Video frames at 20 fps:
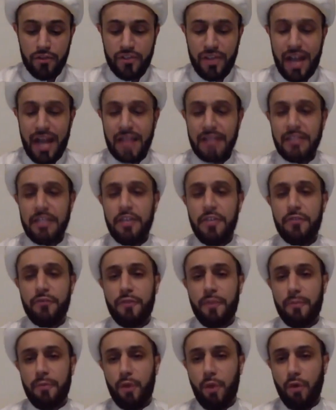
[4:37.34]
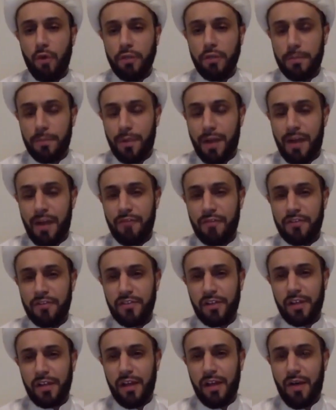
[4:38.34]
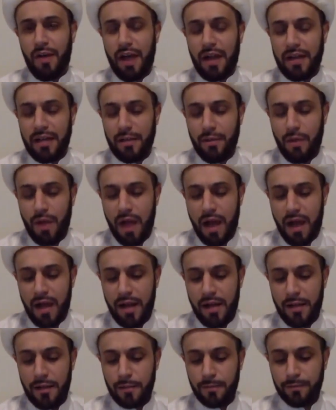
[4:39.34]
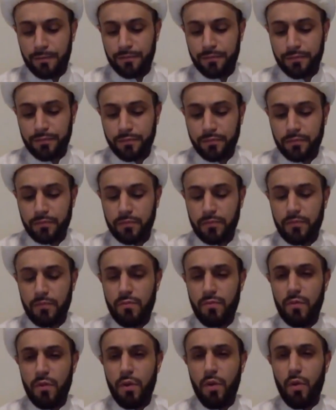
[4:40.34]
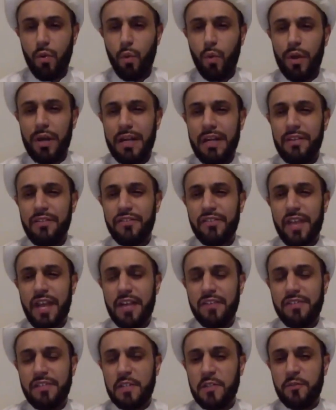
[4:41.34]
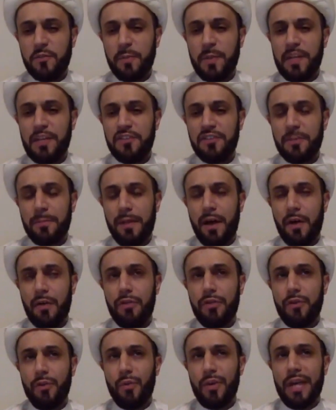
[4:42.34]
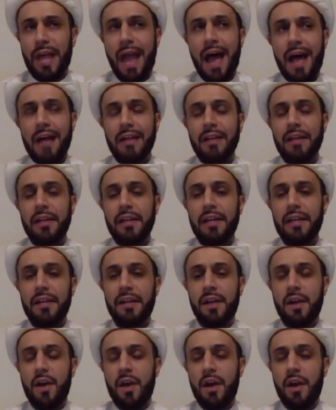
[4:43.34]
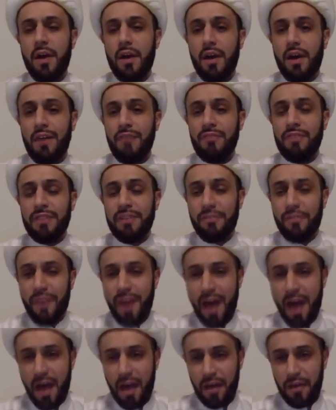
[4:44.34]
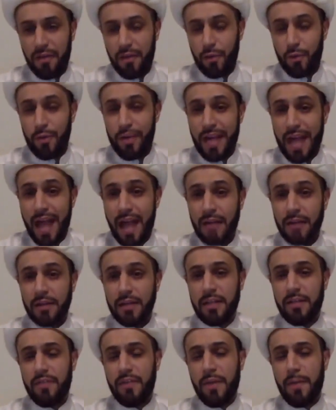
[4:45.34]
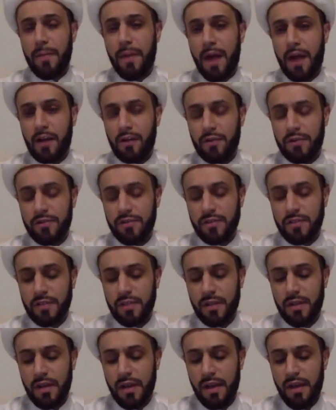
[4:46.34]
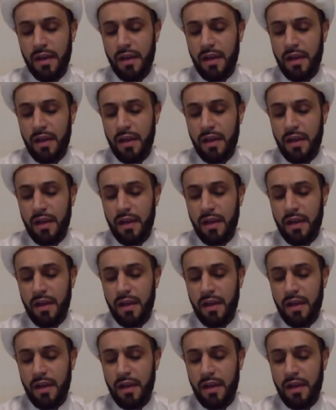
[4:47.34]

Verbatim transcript: there's a hadith from the Holy Prophet sallallahu alaihi wasallam where he says, he speaks about the reality of nifaq, the reality of hypocrisy.